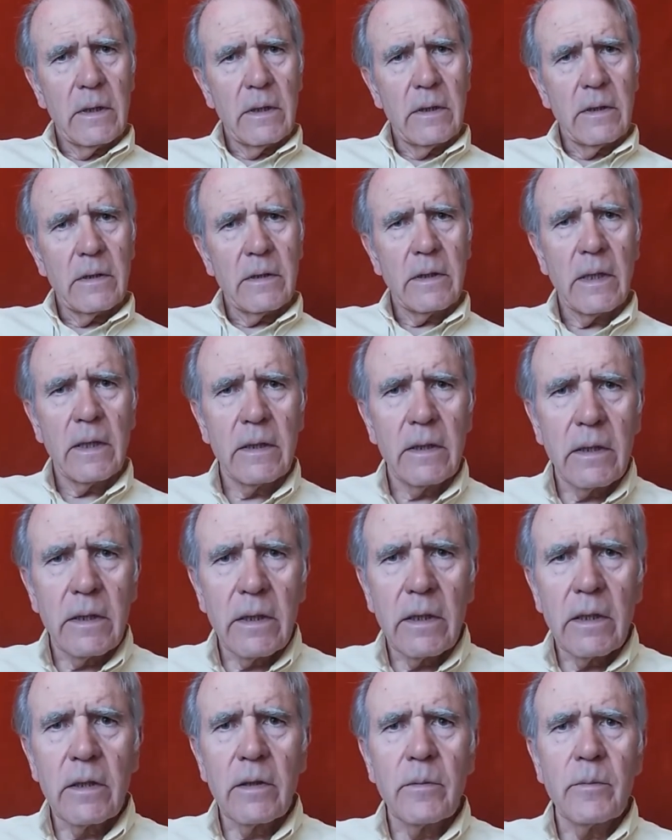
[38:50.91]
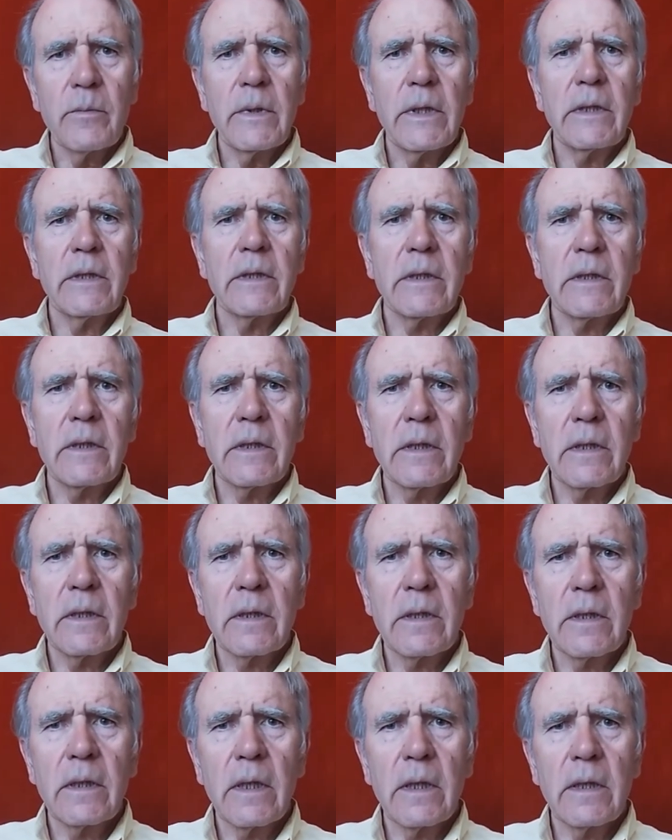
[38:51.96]
in that it meets
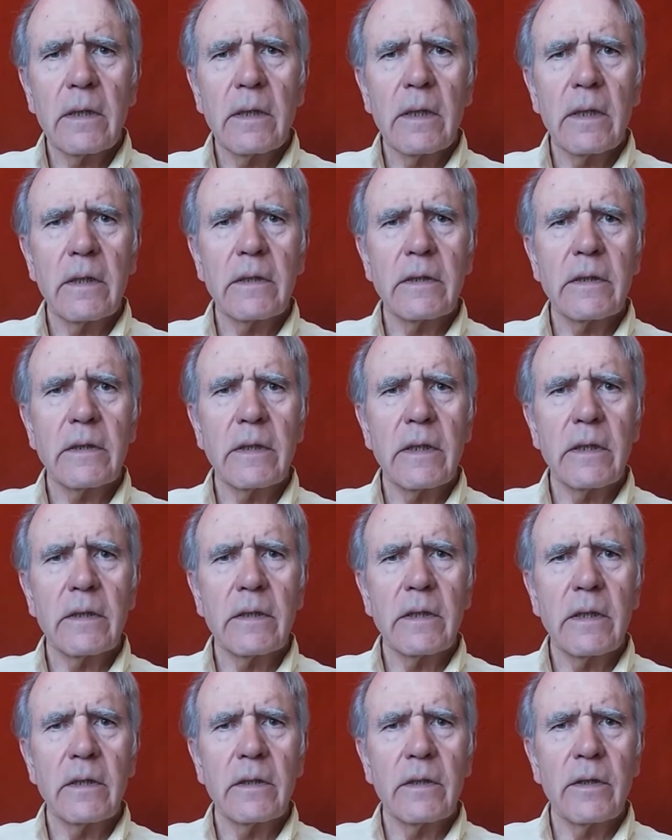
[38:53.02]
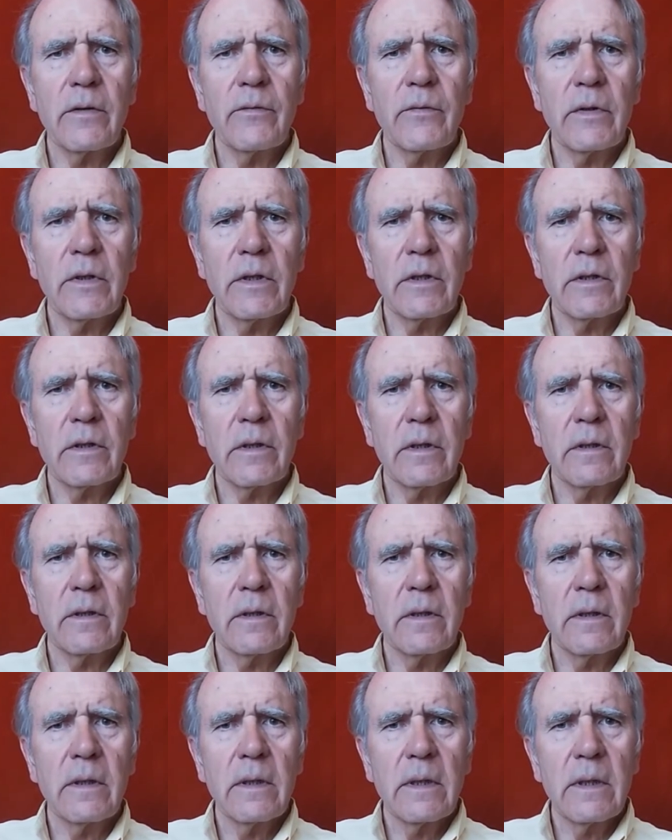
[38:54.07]
a certain
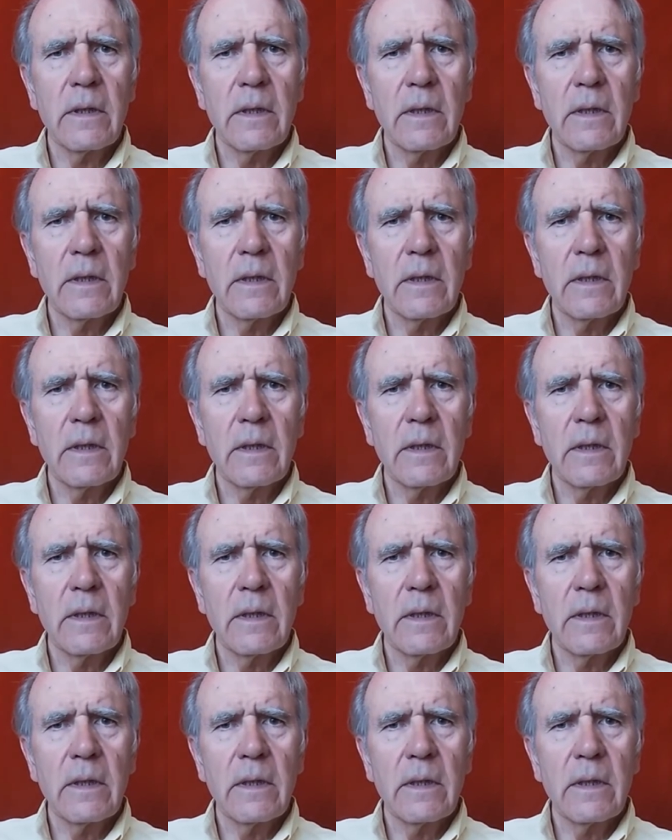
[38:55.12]
definition,